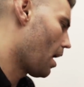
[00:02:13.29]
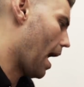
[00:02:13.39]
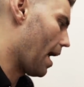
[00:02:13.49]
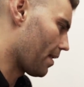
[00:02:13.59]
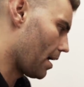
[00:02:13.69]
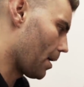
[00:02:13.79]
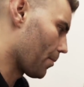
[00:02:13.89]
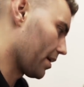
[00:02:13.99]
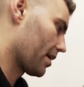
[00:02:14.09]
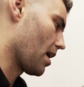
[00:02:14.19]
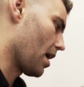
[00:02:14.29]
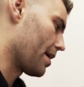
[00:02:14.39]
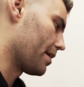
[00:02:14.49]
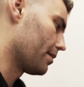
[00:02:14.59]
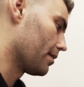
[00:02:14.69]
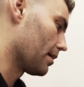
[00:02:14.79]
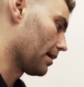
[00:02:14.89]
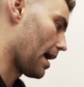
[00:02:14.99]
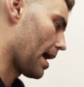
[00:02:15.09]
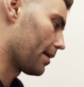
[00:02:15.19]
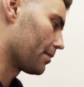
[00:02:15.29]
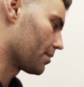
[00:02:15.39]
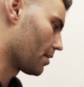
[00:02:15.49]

And then we're gonna cut inland